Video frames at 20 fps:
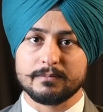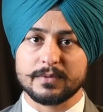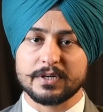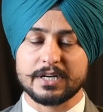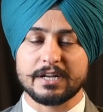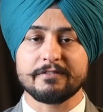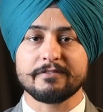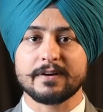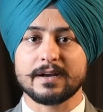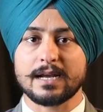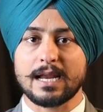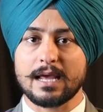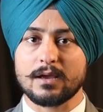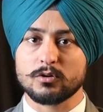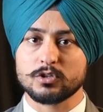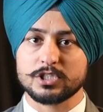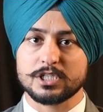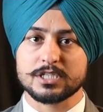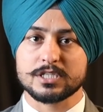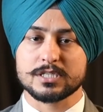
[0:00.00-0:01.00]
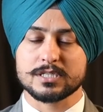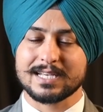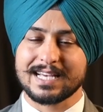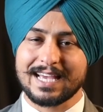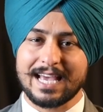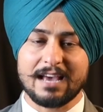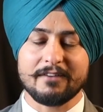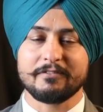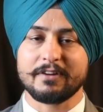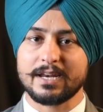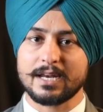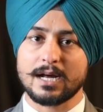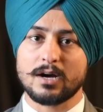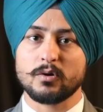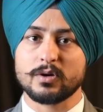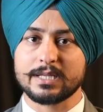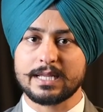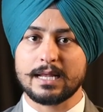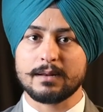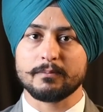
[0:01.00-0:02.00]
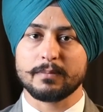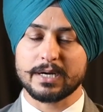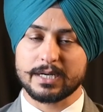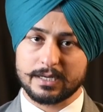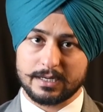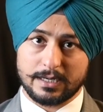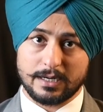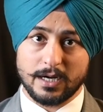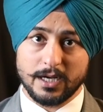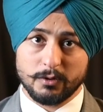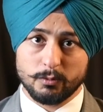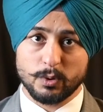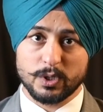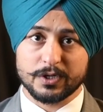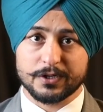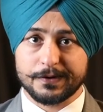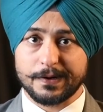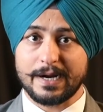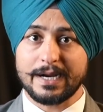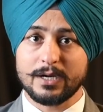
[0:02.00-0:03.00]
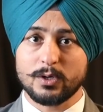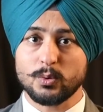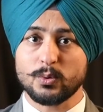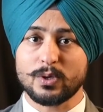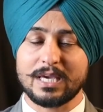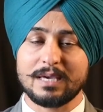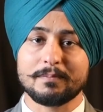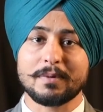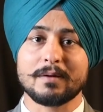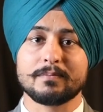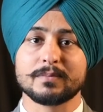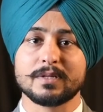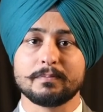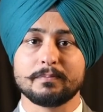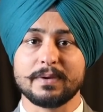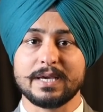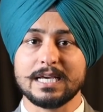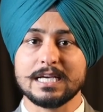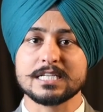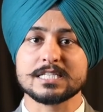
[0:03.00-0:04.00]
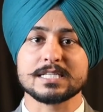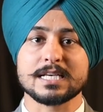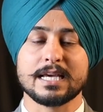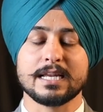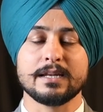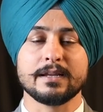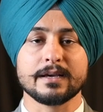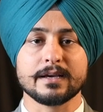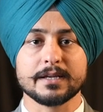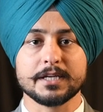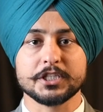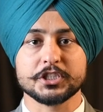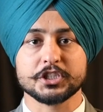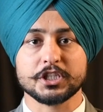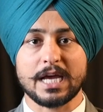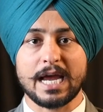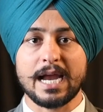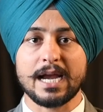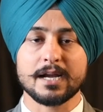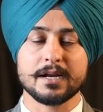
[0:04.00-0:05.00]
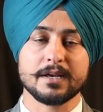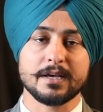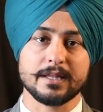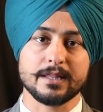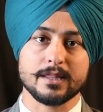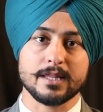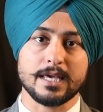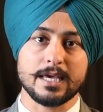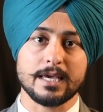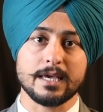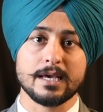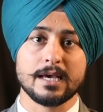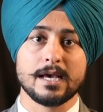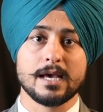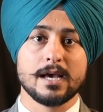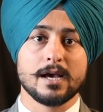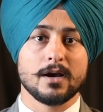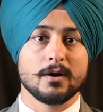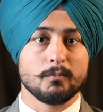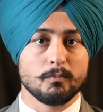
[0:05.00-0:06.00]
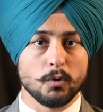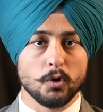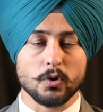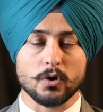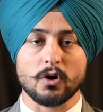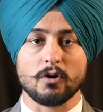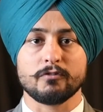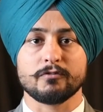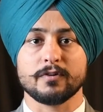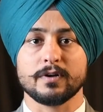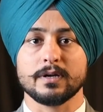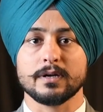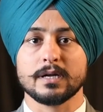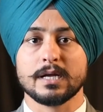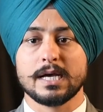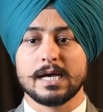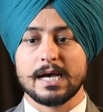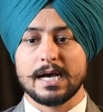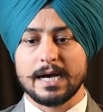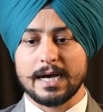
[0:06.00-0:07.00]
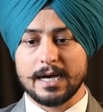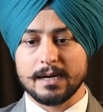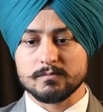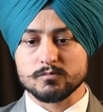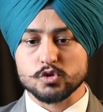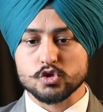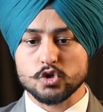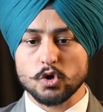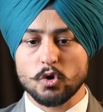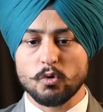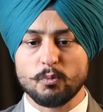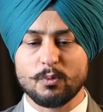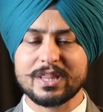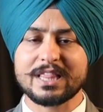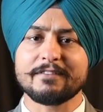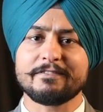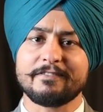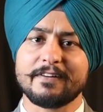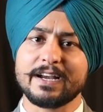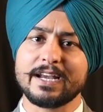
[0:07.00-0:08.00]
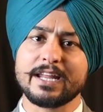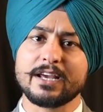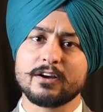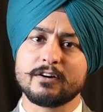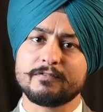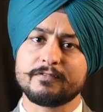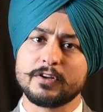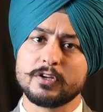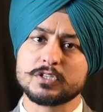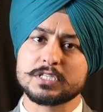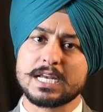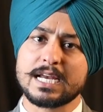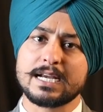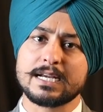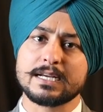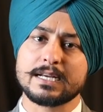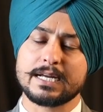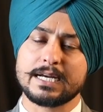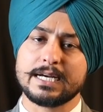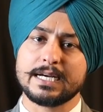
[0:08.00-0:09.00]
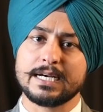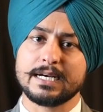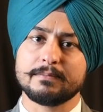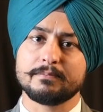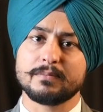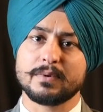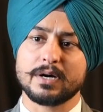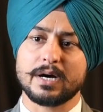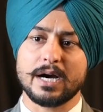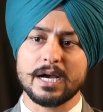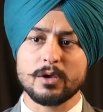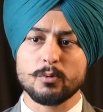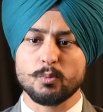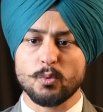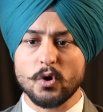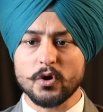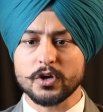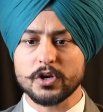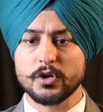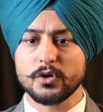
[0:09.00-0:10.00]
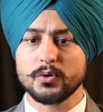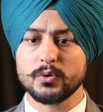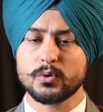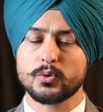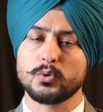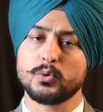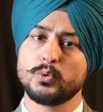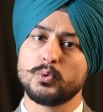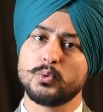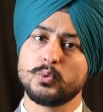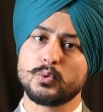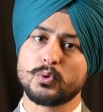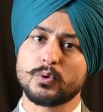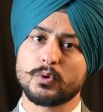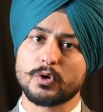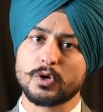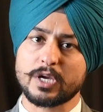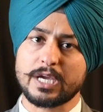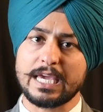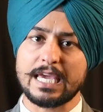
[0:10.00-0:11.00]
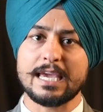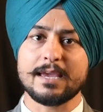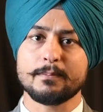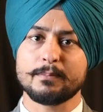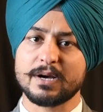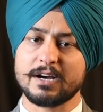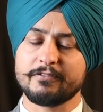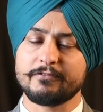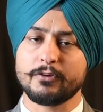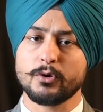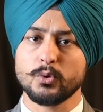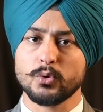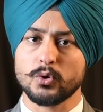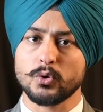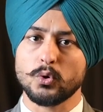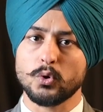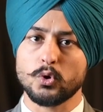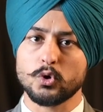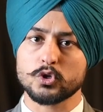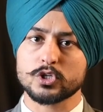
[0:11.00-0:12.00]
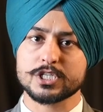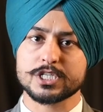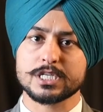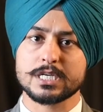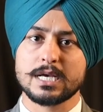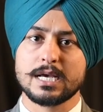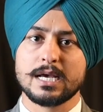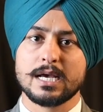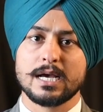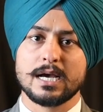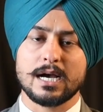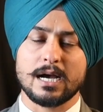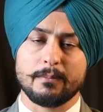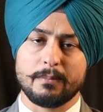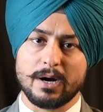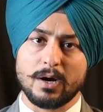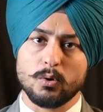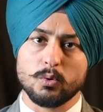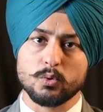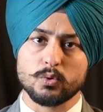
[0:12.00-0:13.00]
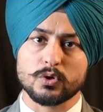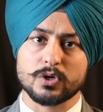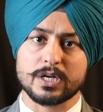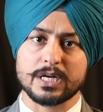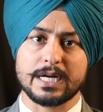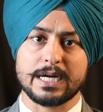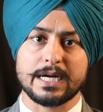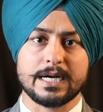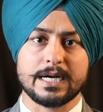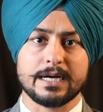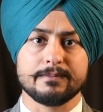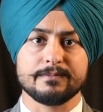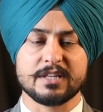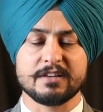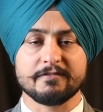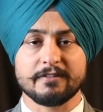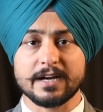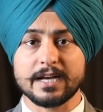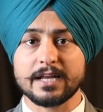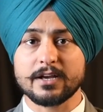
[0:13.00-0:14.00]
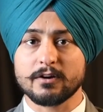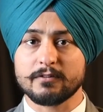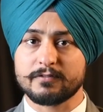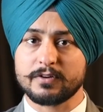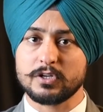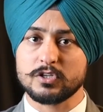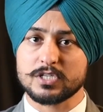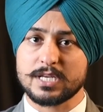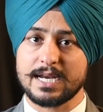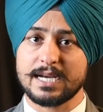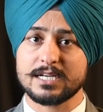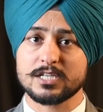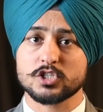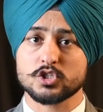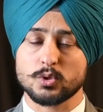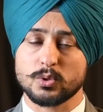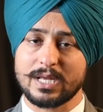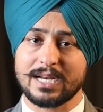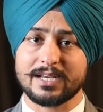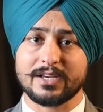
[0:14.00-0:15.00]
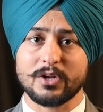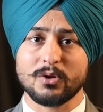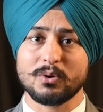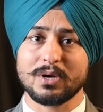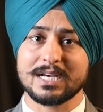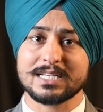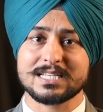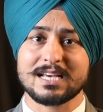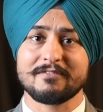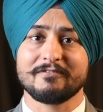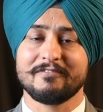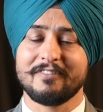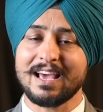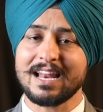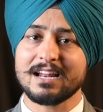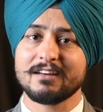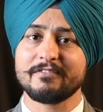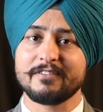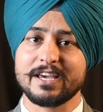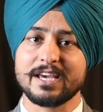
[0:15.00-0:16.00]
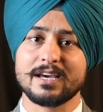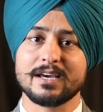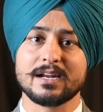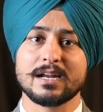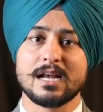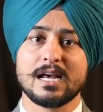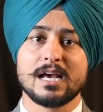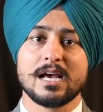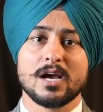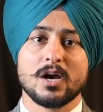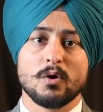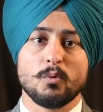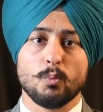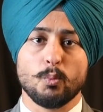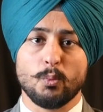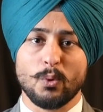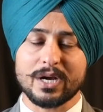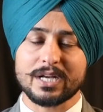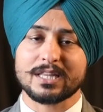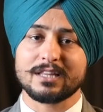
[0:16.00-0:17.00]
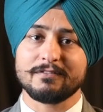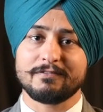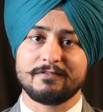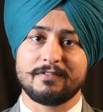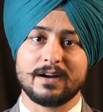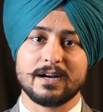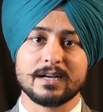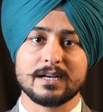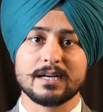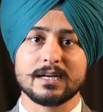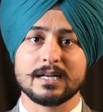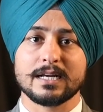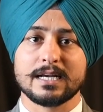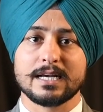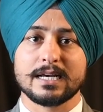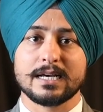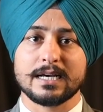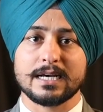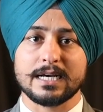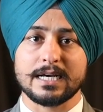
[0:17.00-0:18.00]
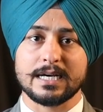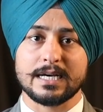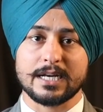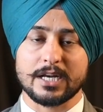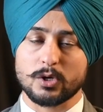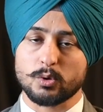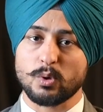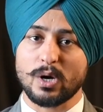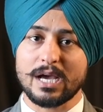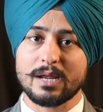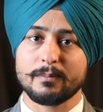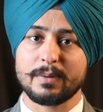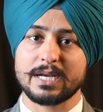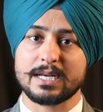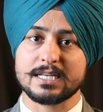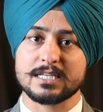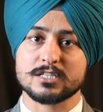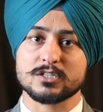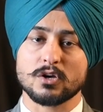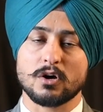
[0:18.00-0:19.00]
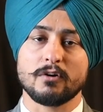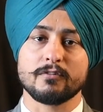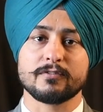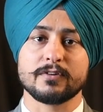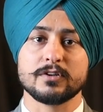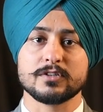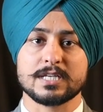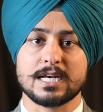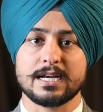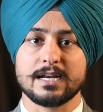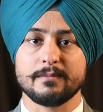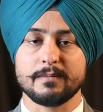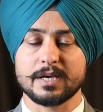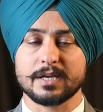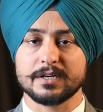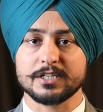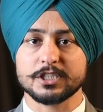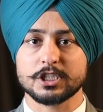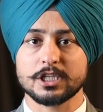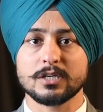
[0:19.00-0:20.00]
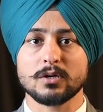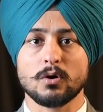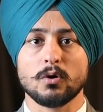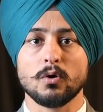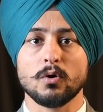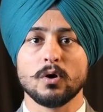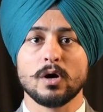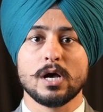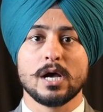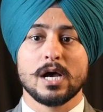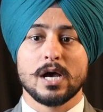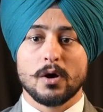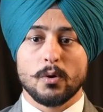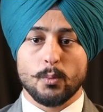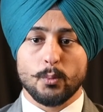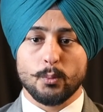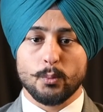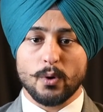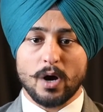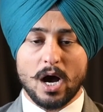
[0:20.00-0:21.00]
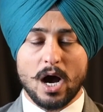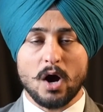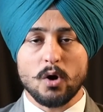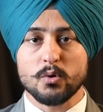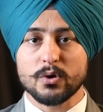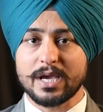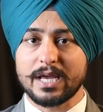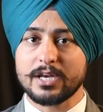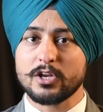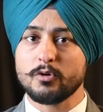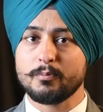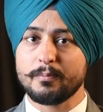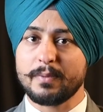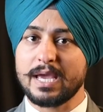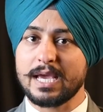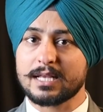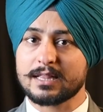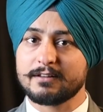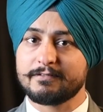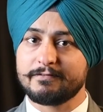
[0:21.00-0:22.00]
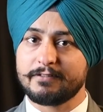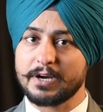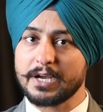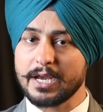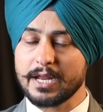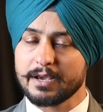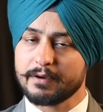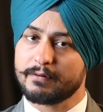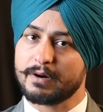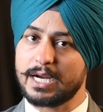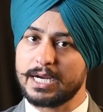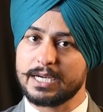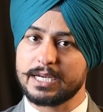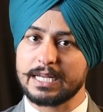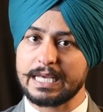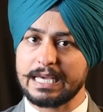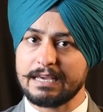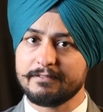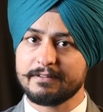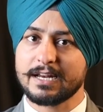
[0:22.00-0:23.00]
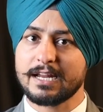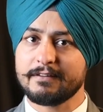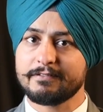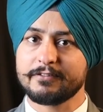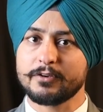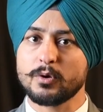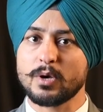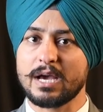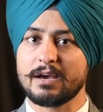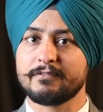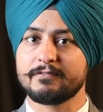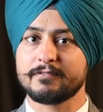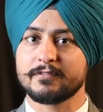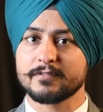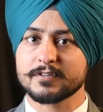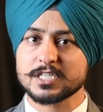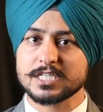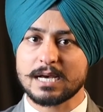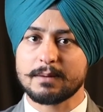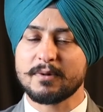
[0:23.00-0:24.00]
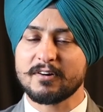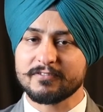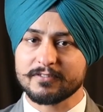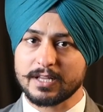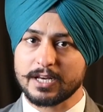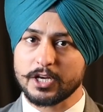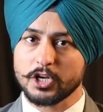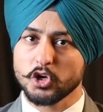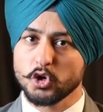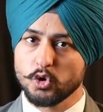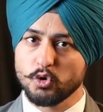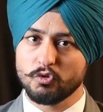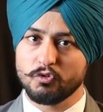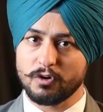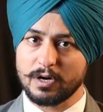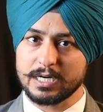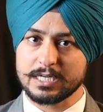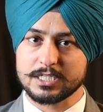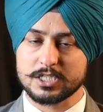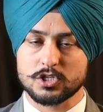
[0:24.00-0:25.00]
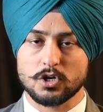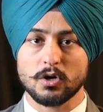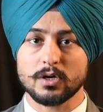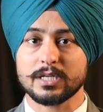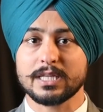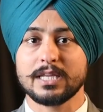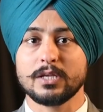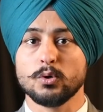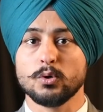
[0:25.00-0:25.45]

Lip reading: different languages every now and then, but I will try to keep up the pace in English and Hindi more often. So with the funding of New Zealand, I want you to keep a few notes about the funding of New Zealand so that you guys are well aware what the fund requirement is of New Zealand immigration, or how can you make the funding right, even if you have some of the new funds, not the